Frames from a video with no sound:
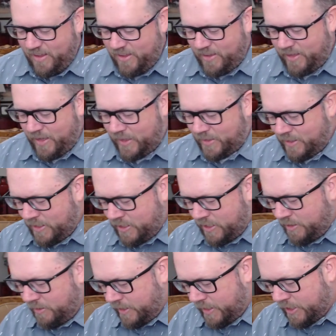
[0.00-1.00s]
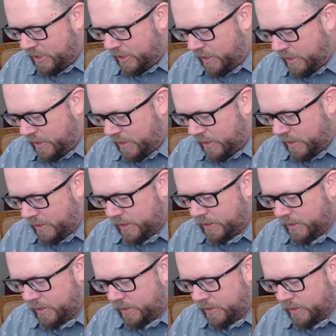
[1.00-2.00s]
yeah, Teachy will get you.
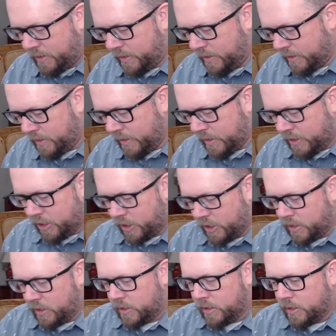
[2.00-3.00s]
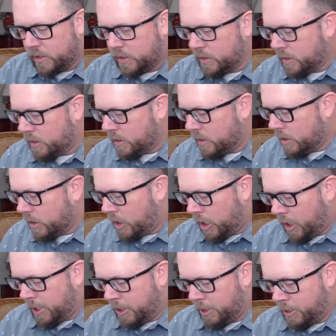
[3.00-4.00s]
He'll get you.
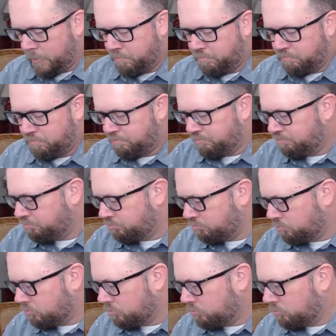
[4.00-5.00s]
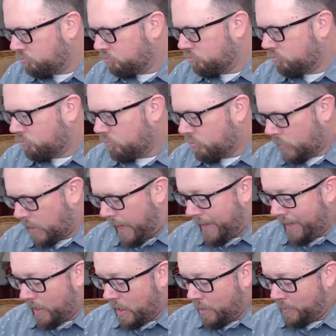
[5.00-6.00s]
Um, I
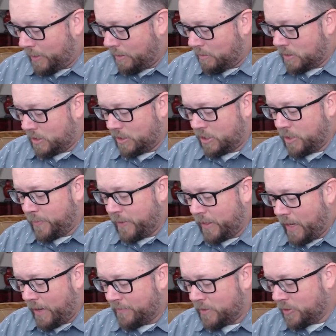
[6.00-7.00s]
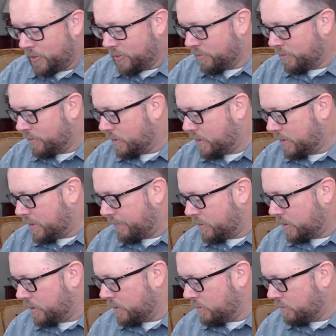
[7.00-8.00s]
got a couple hours of shipping I have to do this
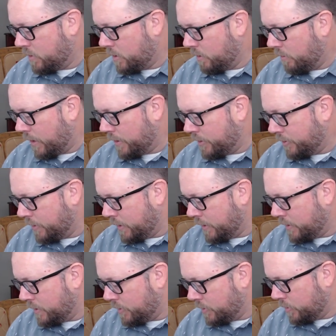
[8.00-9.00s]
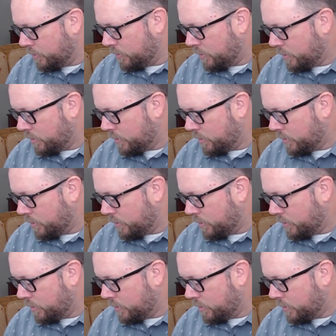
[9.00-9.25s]
afternoon, so I do need to